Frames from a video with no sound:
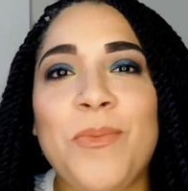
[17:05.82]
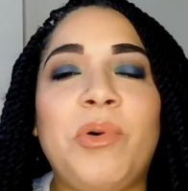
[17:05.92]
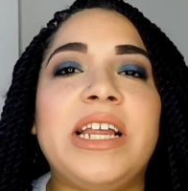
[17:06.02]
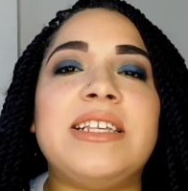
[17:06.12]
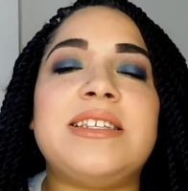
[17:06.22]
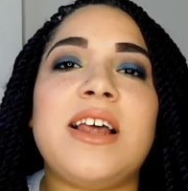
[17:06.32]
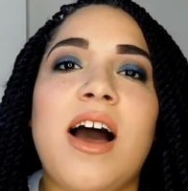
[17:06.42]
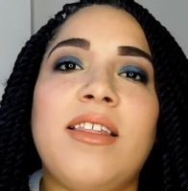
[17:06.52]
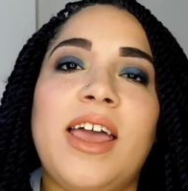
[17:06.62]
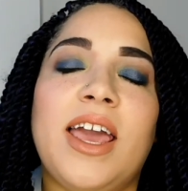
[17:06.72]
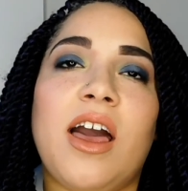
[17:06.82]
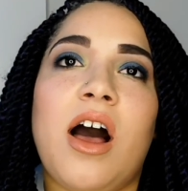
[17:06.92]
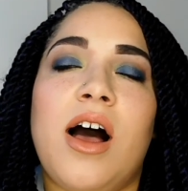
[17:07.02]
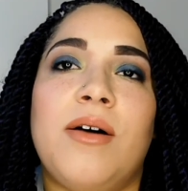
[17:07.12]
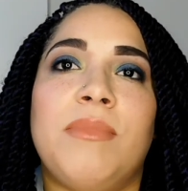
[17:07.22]
but it's not like
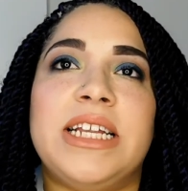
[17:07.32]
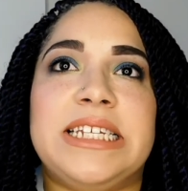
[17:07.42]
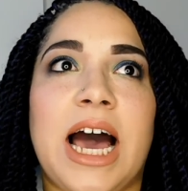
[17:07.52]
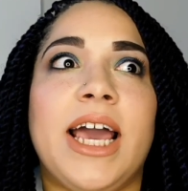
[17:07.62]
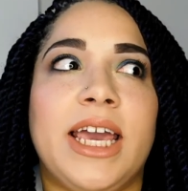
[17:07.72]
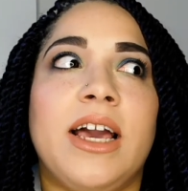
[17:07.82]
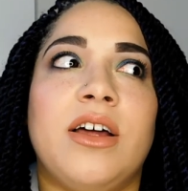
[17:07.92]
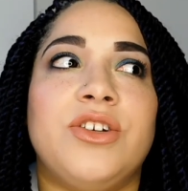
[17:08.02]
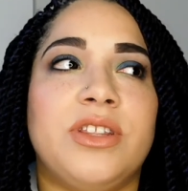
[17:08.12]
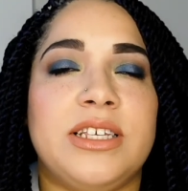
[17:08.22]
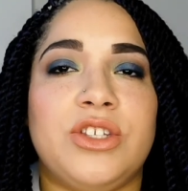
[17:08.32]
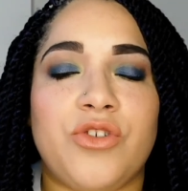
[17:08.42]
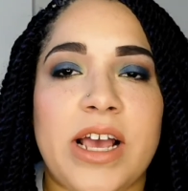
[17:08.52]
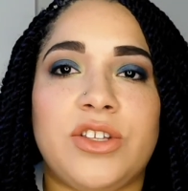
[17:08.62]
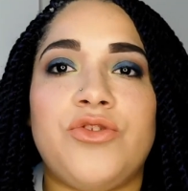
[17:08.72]
a dying under the
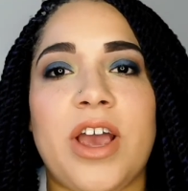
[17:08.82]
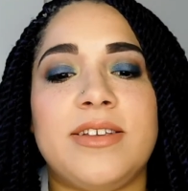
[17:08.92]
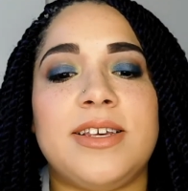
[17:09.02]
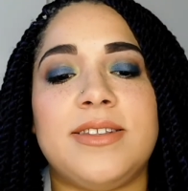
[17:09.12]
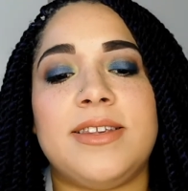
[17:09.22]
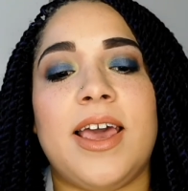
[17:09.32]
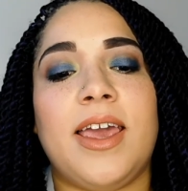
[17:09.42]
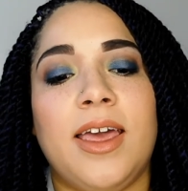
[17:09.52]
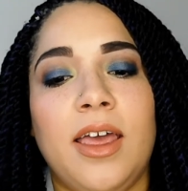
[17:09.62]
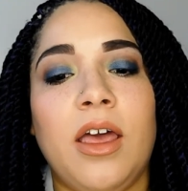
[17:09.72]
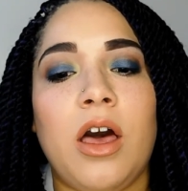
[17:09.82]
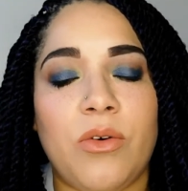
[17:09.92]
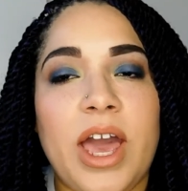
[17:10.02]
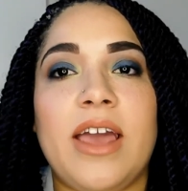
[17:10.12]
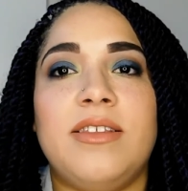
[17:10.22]
stress. It's like,
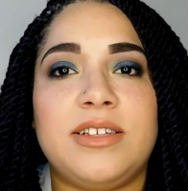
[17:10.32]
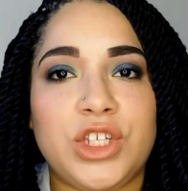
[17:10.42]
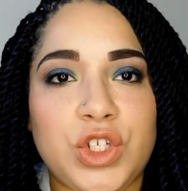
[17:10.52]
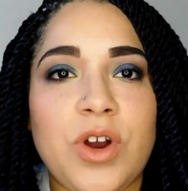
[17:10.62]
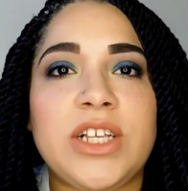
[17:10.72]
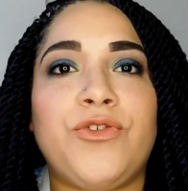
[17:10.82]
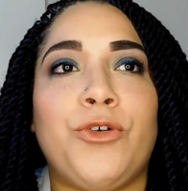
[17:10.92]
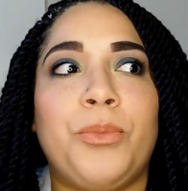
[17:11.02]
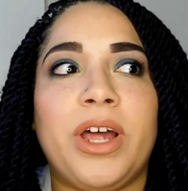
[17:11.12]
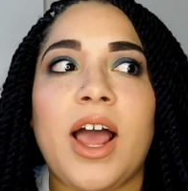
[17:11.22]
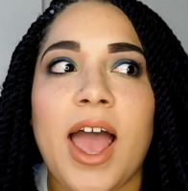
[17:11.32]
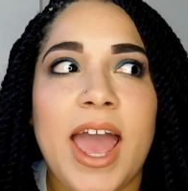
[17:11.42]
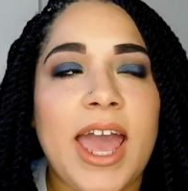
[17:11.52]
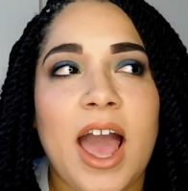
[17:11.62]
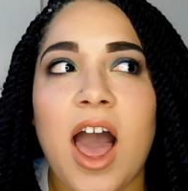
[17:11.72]
okay, this is stressful, but
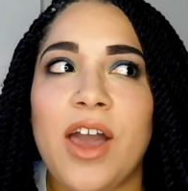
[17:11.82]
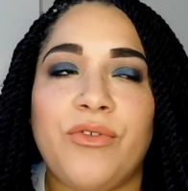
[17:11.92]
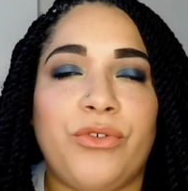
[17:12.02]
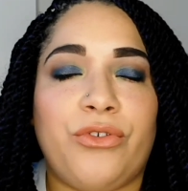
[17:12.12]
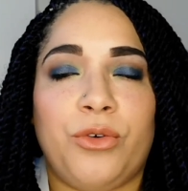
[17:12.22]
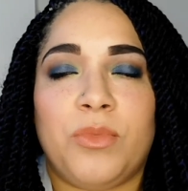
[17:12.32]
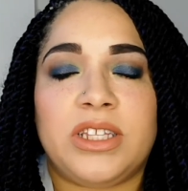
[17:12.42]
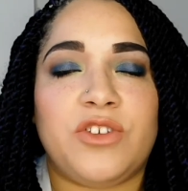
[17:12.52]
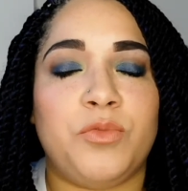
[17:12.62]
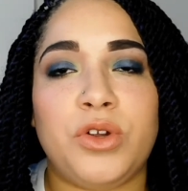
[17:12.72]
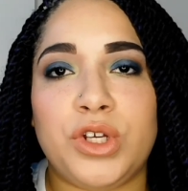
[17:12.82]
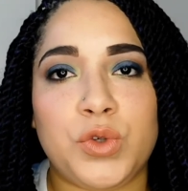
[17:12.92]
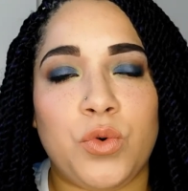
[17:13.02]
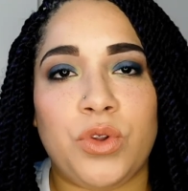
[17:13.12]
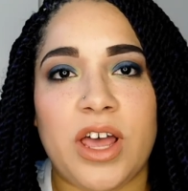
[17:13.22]
hey, I have a few months of beauty
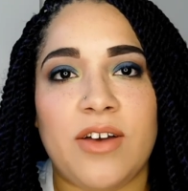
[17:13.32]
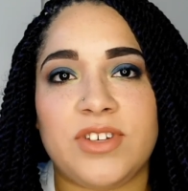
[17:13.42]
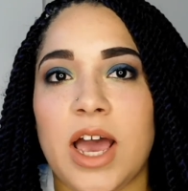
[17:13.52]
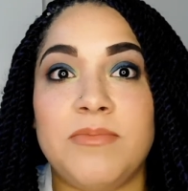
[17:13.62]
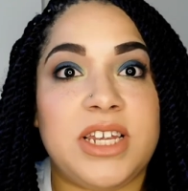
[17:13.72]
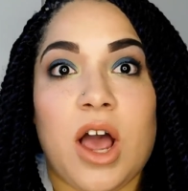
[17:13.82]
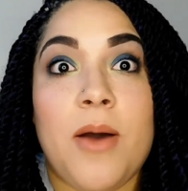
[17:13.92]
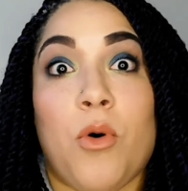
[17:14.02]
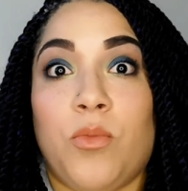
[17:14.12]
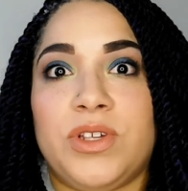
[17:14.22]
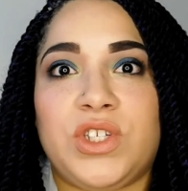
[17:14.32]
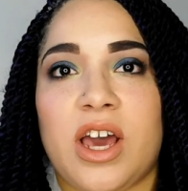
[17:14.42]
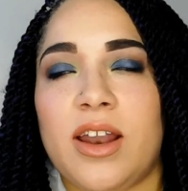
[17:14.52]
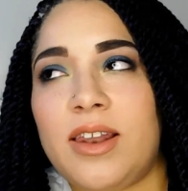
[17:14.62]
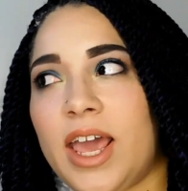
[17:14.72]
school left. I'm almost
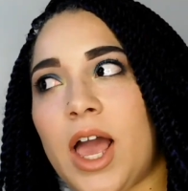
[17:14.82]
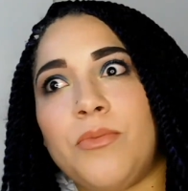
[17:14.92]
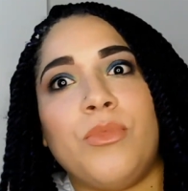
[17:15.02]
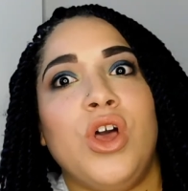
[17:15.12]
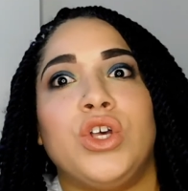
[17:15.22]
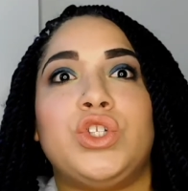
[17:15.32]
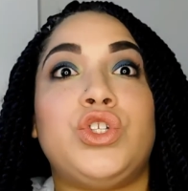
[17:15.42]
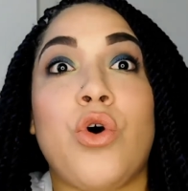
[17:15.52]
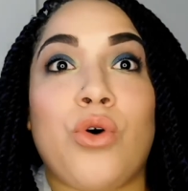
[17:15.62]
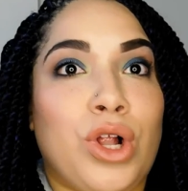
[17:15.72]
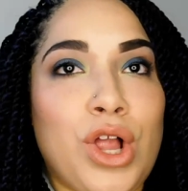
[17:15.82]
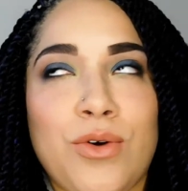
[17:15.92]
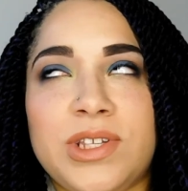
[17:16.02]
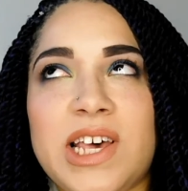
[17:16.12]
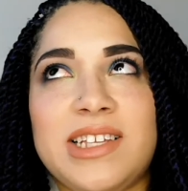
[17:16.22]
done. Like, I'm so
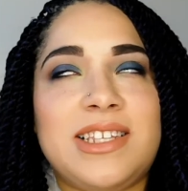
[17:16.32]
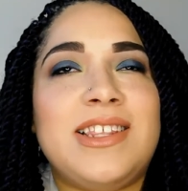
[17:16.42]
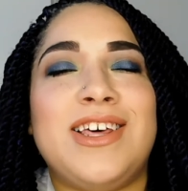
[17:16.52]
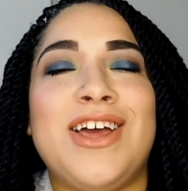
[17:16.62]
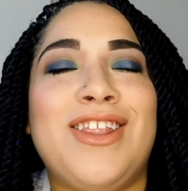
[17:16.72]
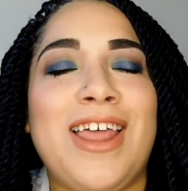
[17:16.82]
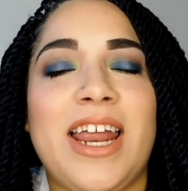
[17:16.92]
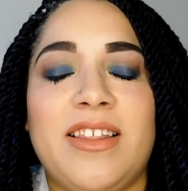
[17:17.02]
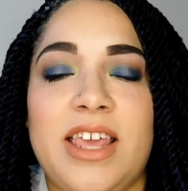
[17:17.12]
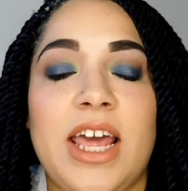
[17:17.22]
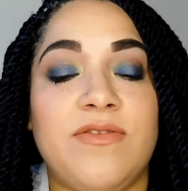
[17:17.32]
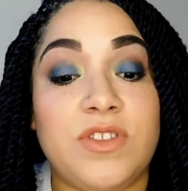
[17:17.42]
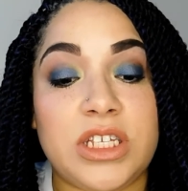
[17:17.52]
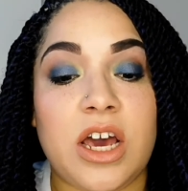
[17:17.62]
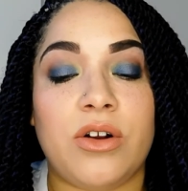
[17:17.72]
close. I see the light at the end of
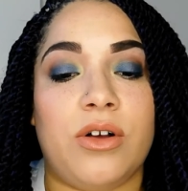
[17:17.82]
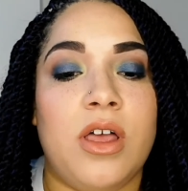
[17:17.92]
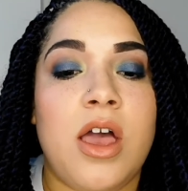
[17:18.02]
the tunnel.